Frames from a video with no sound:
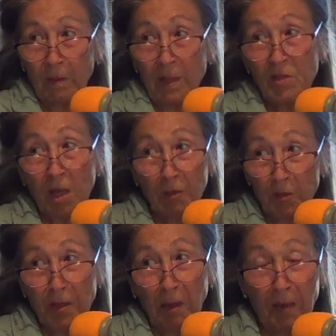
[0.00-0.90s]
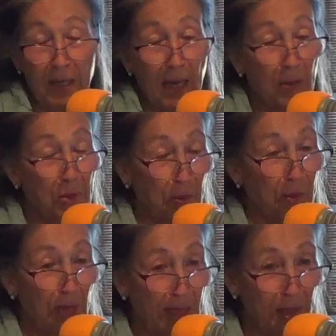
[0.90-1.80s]
Let's all do that right now. So
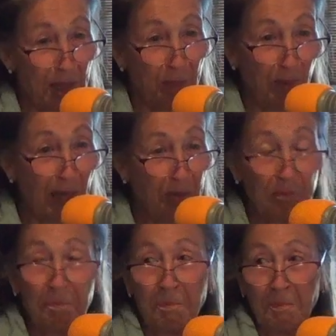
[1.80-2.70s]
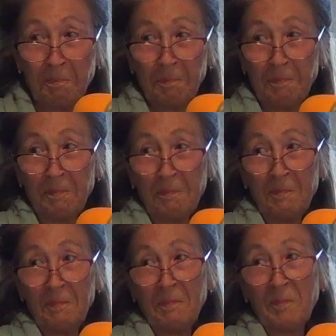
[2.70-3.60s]
nice deep breath.
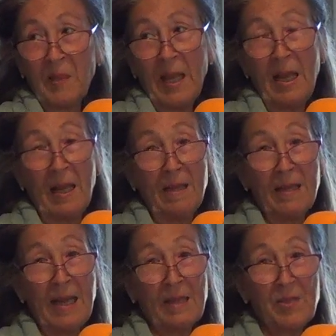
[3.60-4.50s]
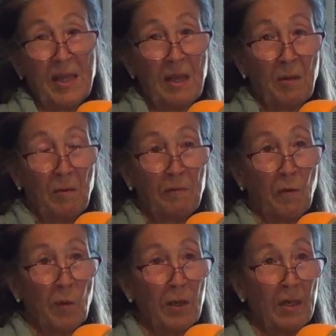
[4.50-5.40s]
And exhale
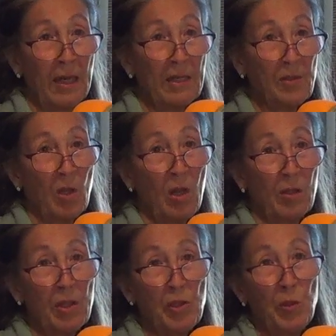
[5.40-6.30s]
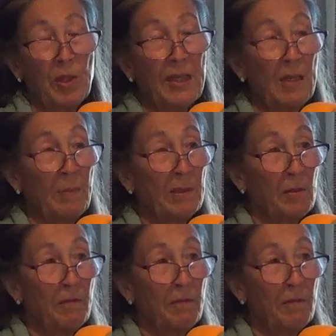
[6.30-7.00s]
for as long as you could keep a little